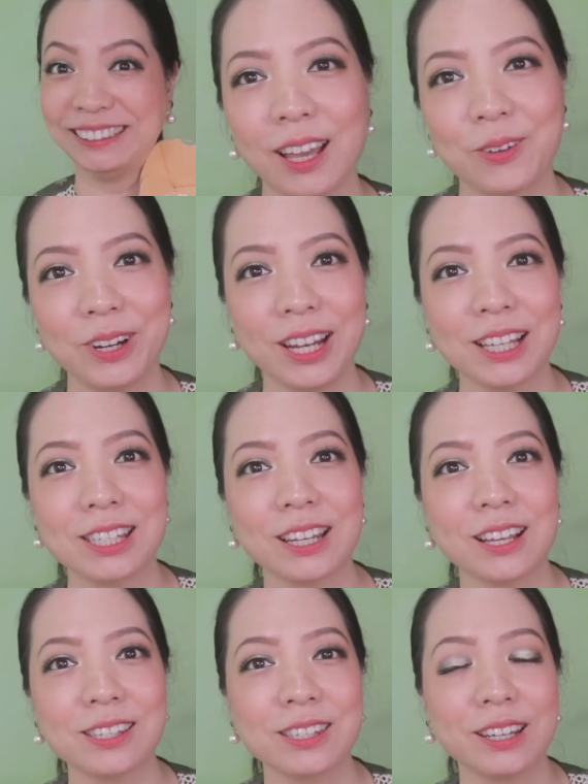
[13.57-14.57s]
I realized
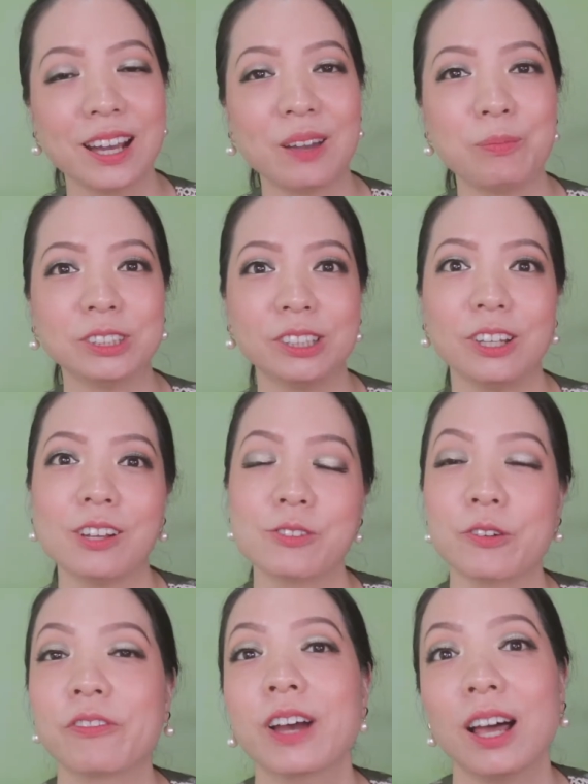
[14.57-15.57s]
last year I bought a
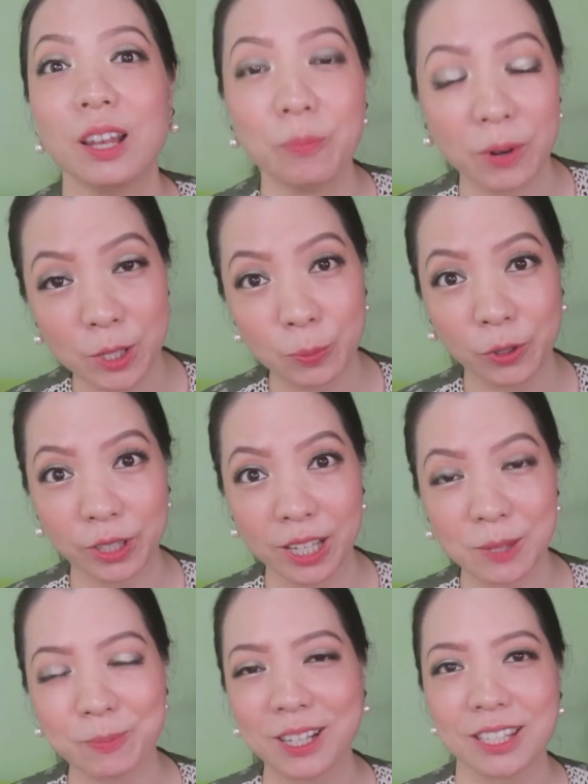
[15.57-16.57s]
lot of Colourpop
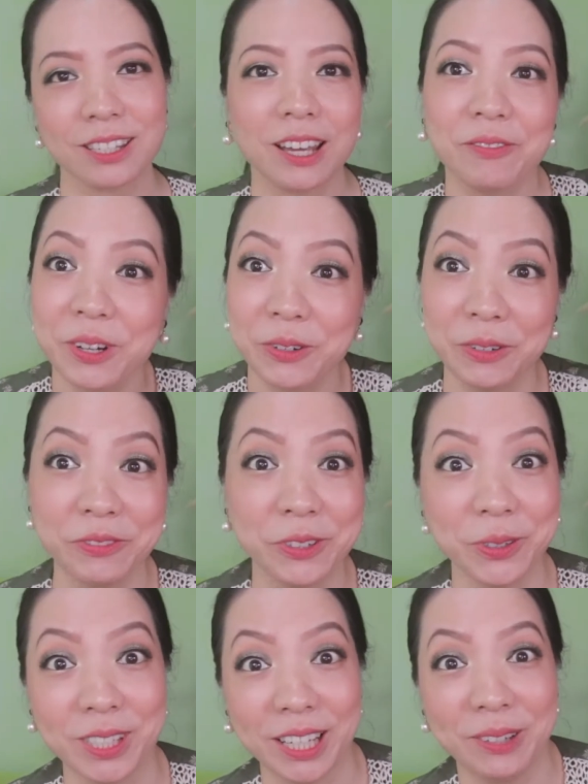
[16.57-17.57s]
products but never
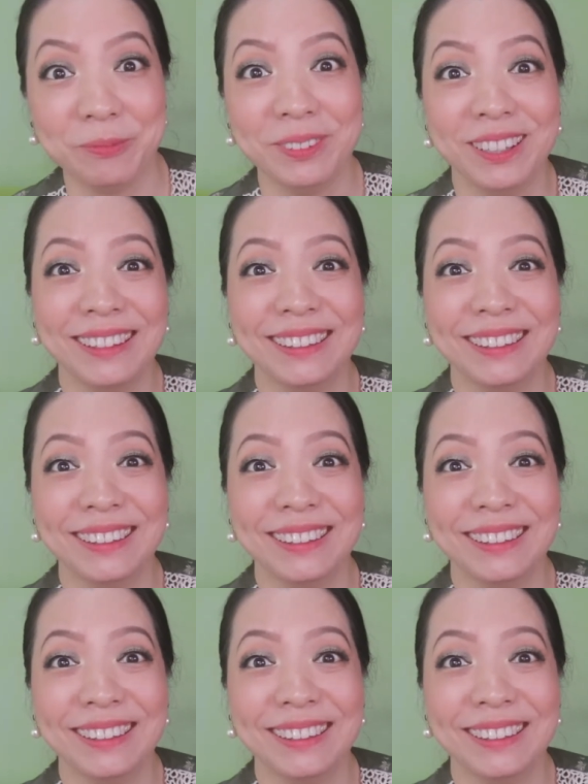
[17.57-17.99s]
reviewed them.